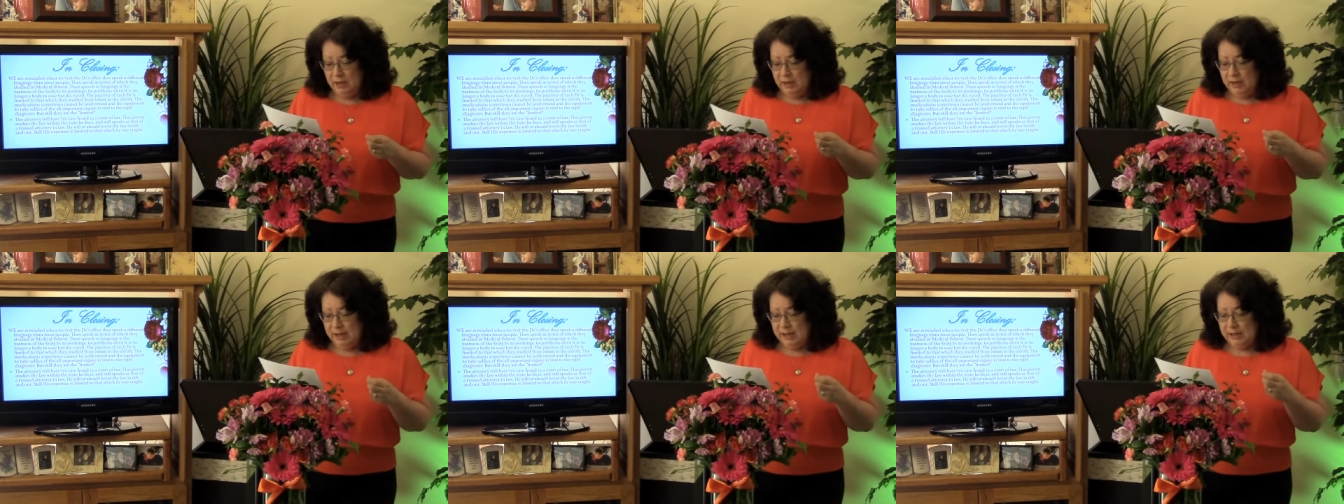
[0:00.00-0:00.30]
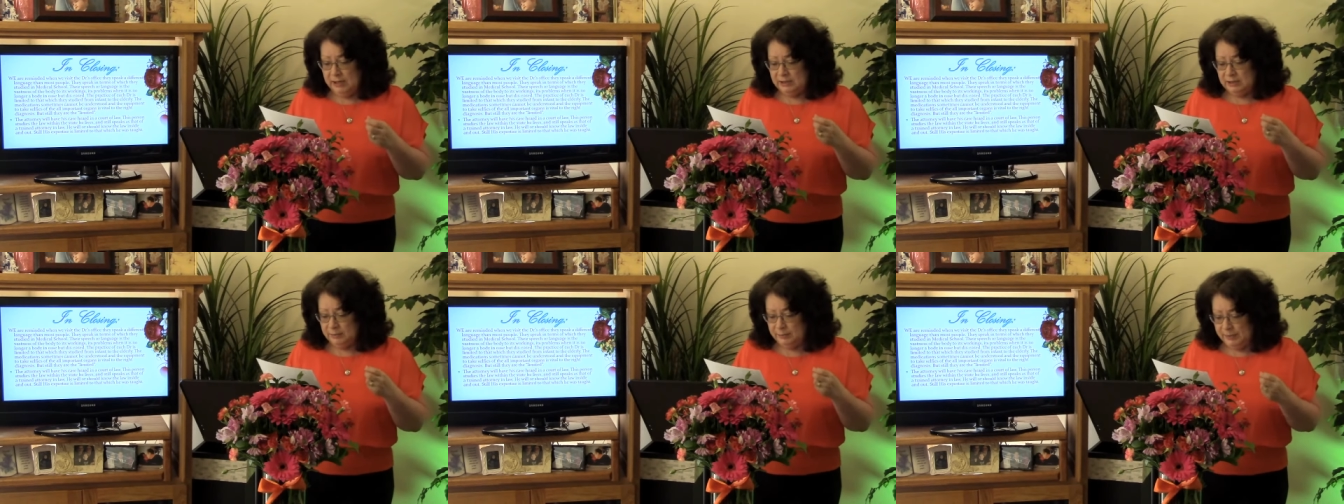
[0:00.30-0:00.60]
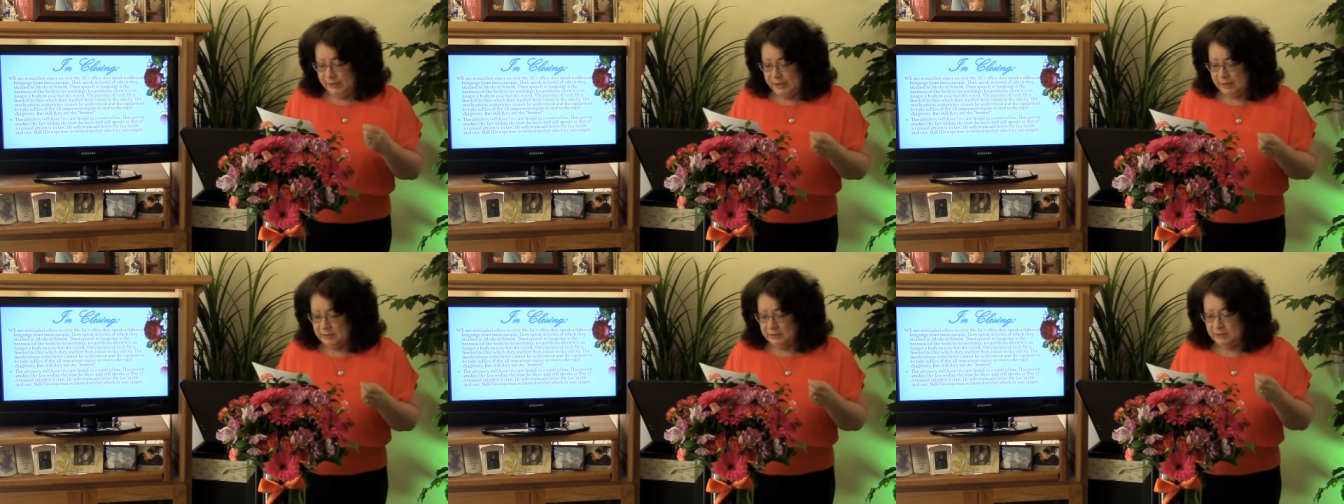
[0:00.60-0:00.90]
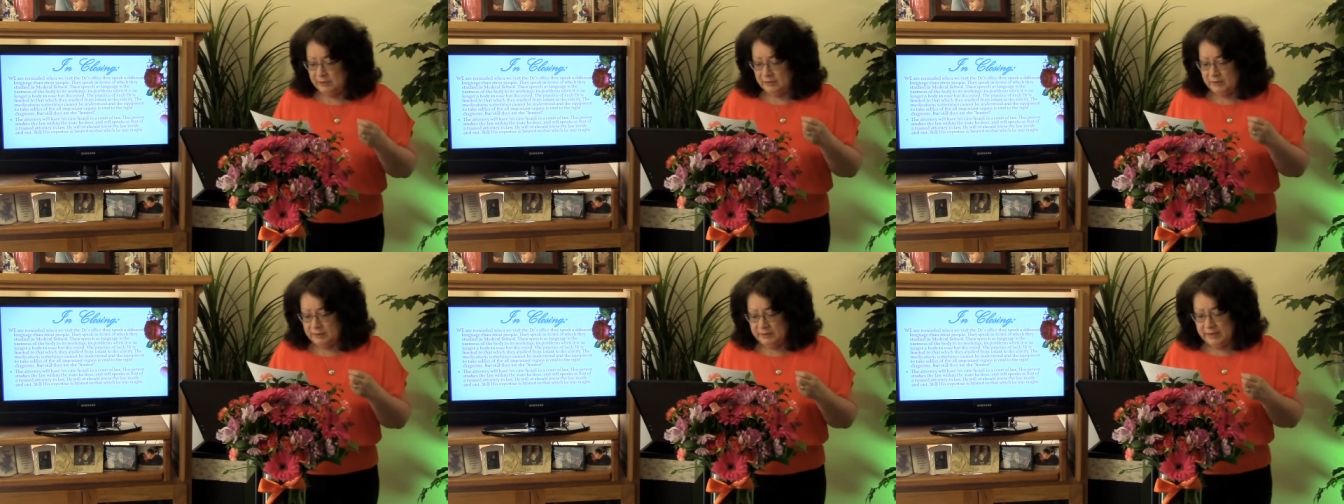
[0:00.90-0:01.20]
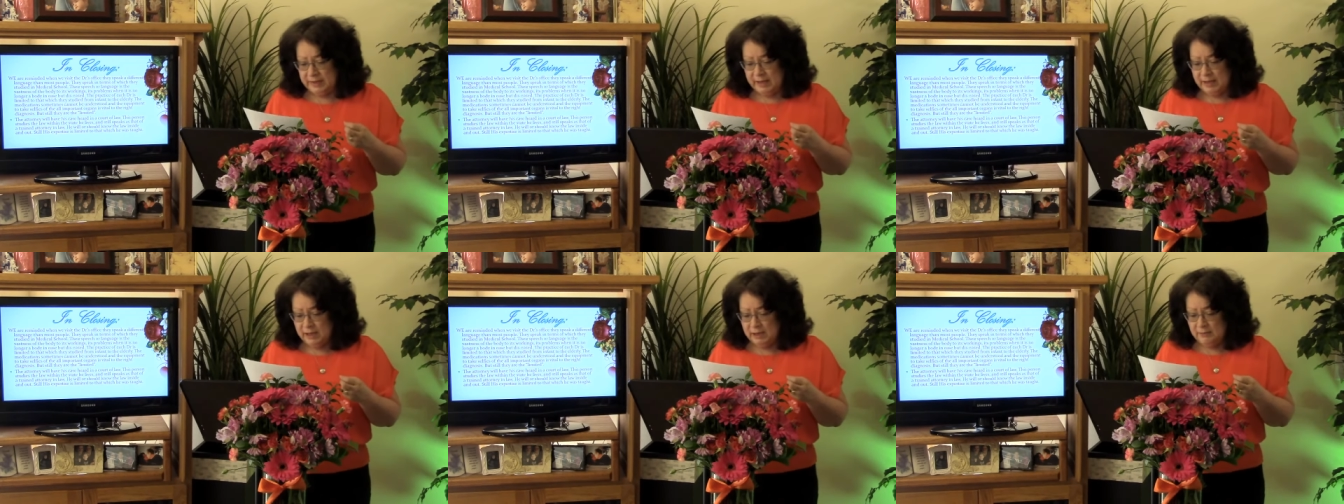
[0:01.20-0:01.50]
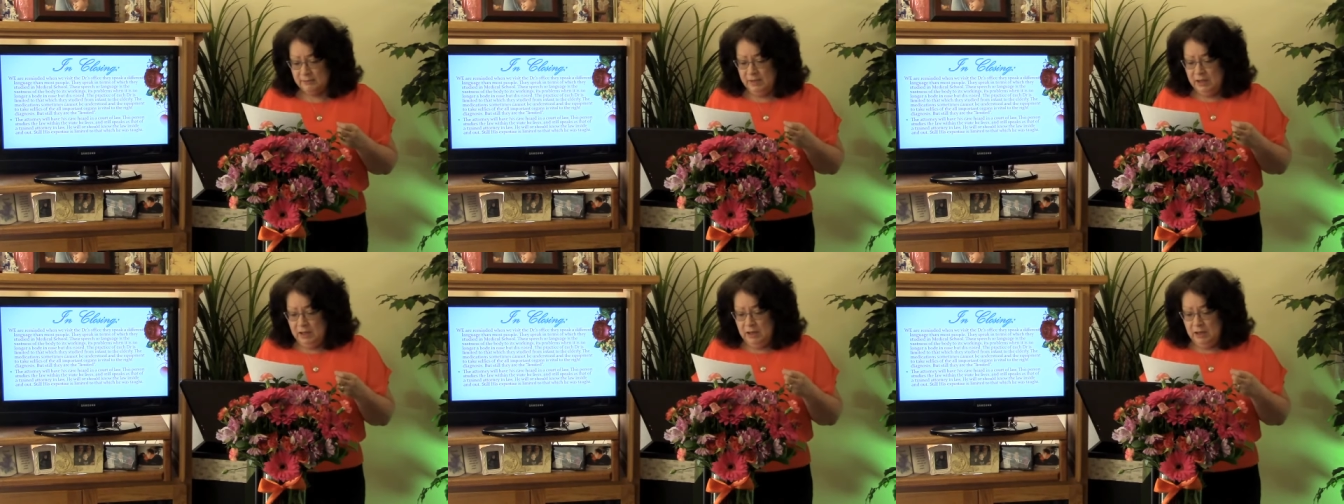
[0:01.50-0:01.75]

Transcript: He speaks of the dam,